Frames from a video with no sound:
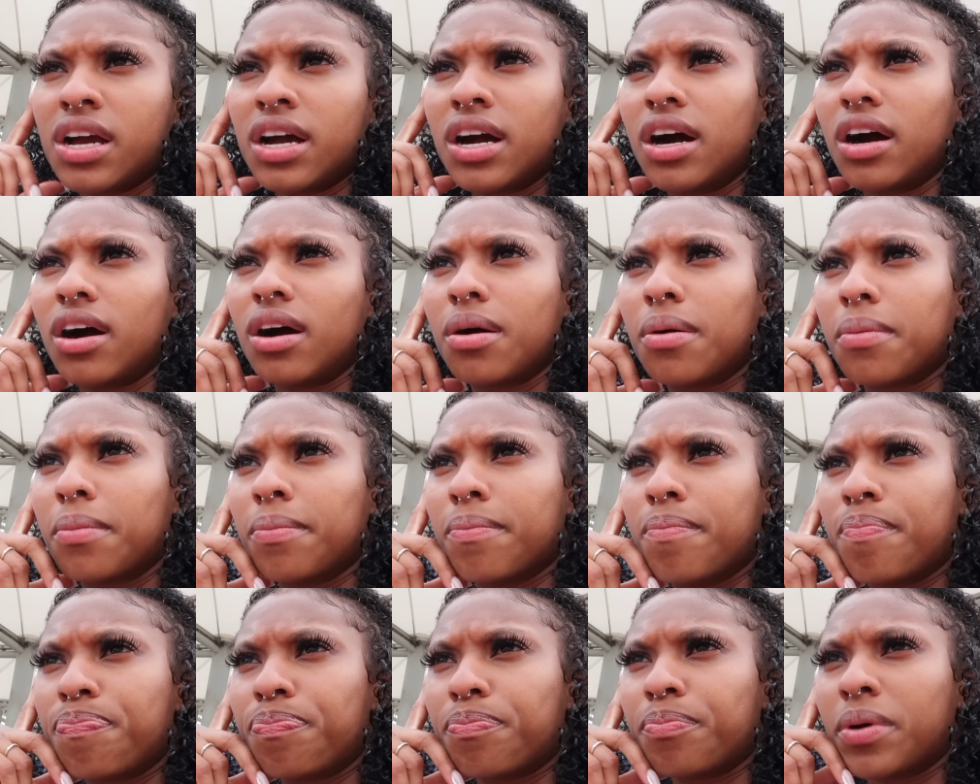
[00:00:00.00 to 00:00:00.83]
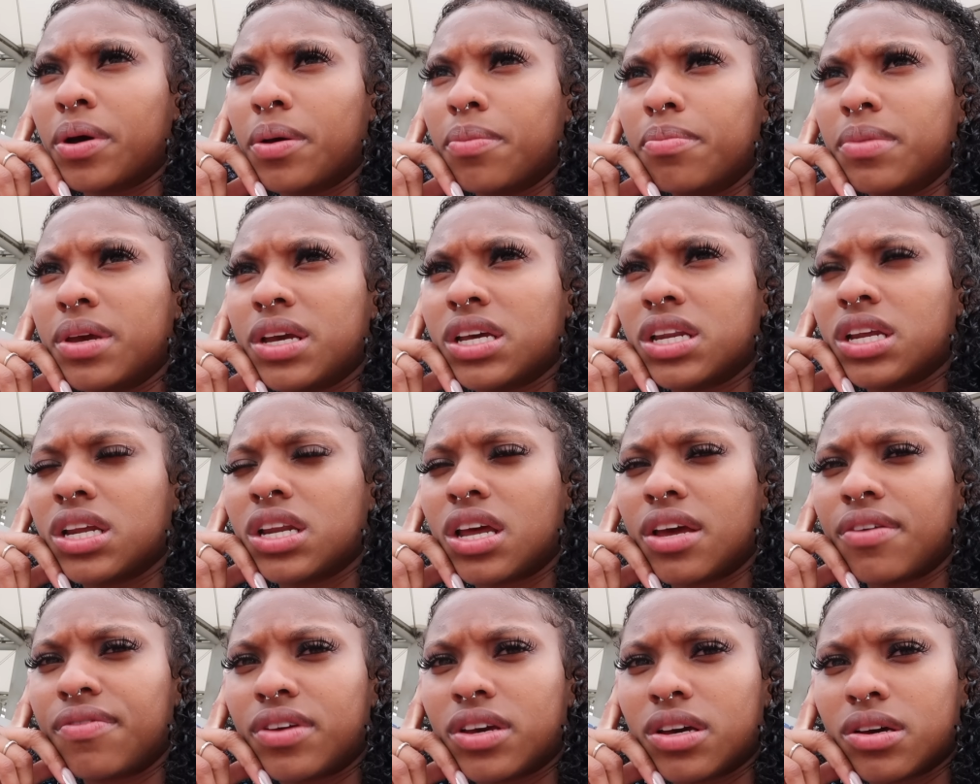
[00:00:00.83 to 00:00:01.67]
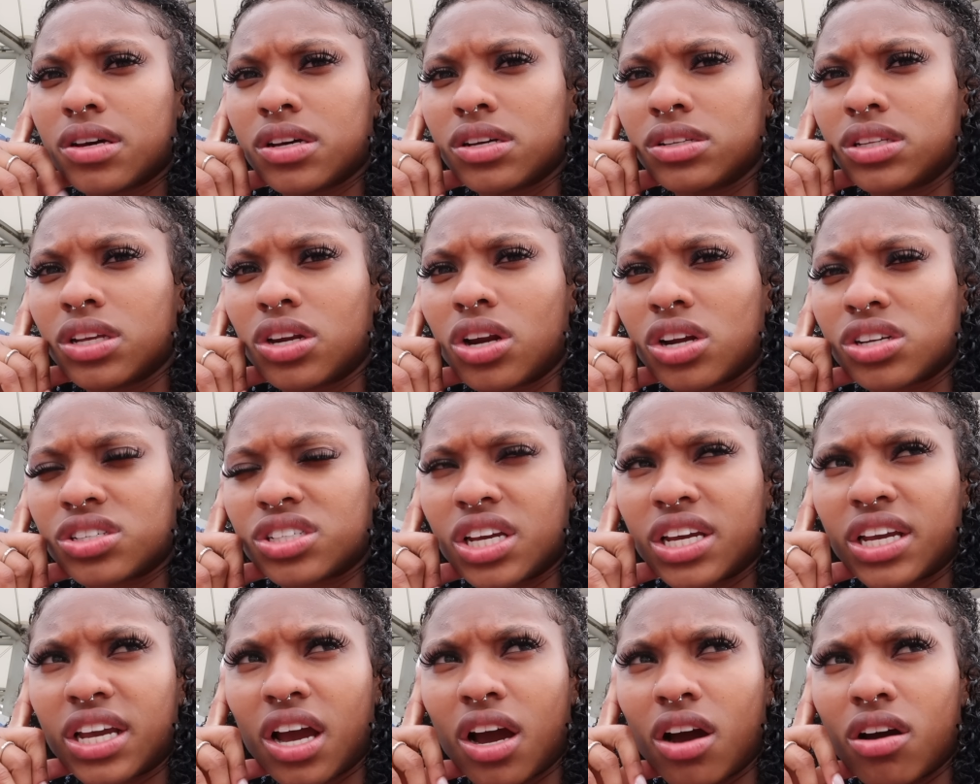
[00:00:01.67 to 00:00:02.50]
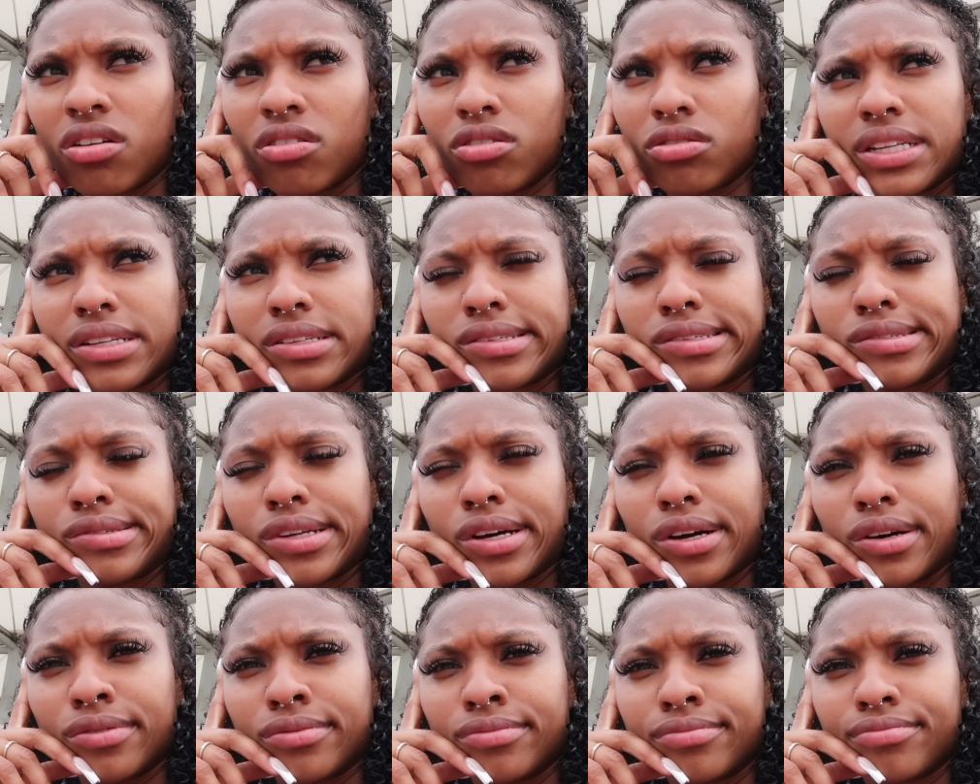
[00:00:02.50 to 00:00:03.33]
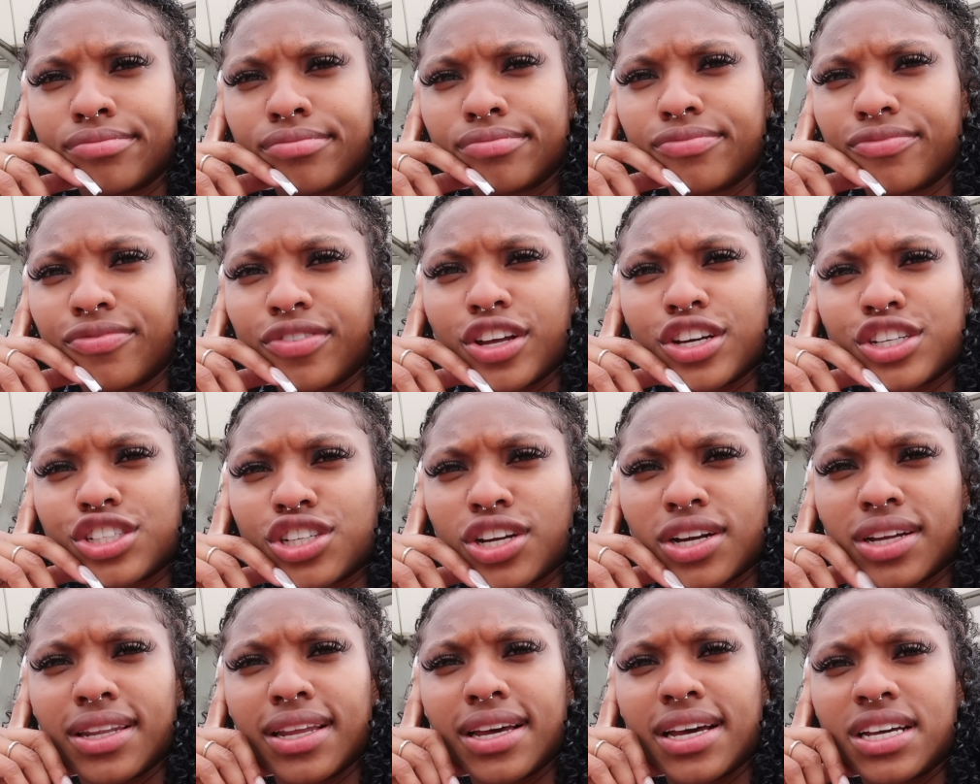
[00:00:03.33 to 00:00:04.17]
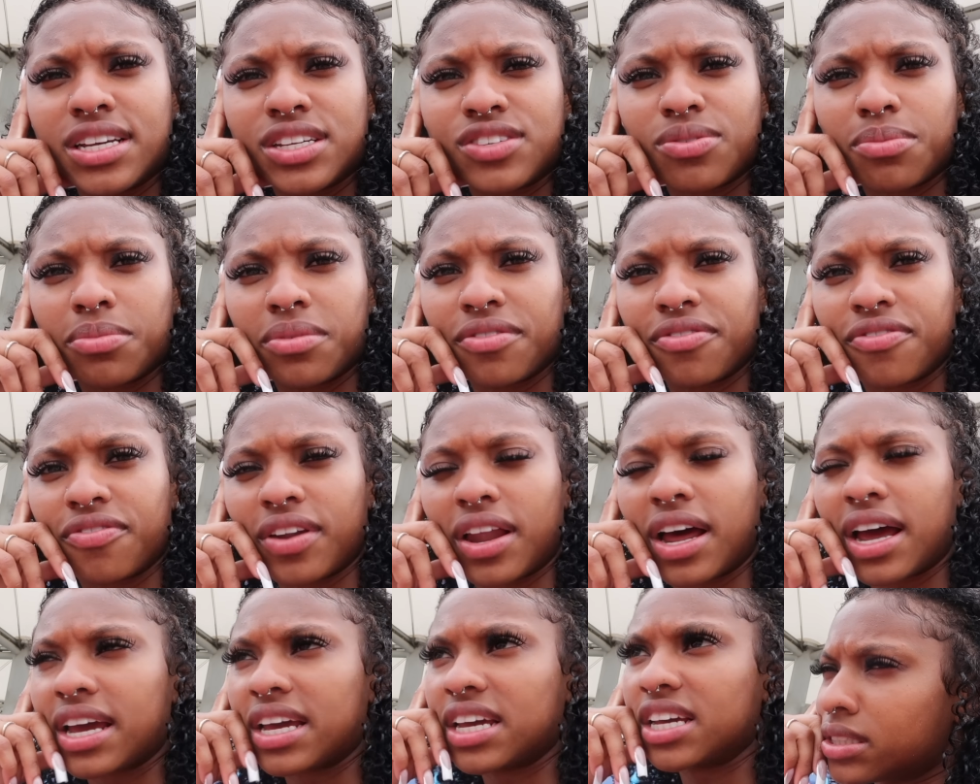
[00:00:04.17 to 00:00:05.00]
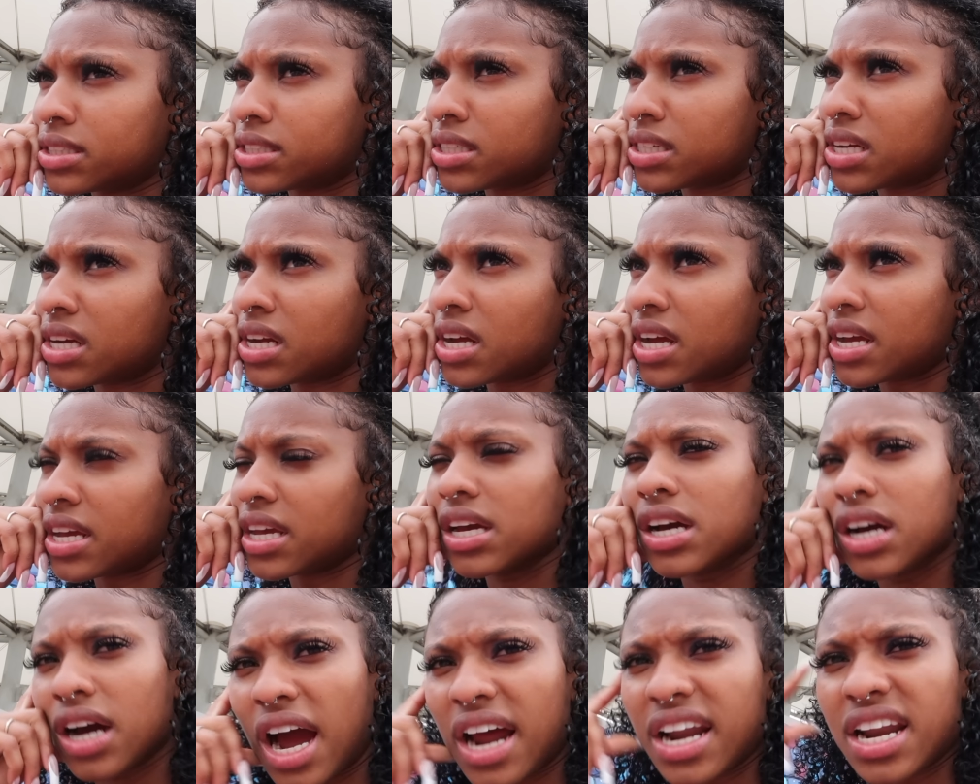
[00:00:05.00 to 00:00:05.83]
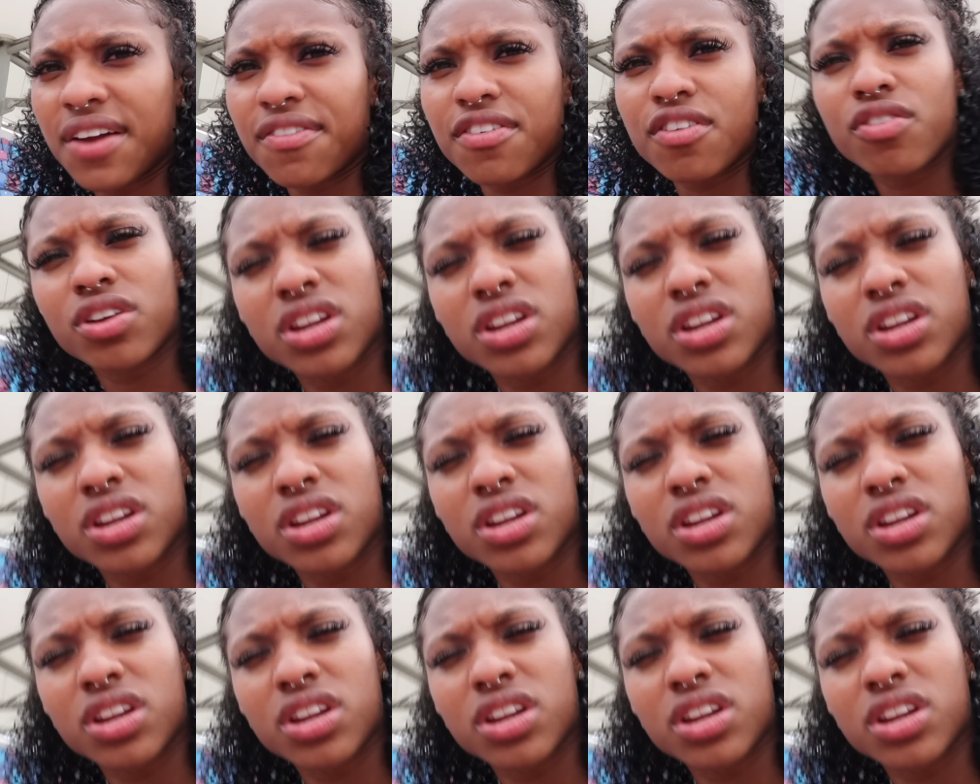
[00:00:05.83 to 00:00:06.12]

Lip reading: But me and Anavia did our shakeout, you know, flush our legs from the flight. Yeah, I never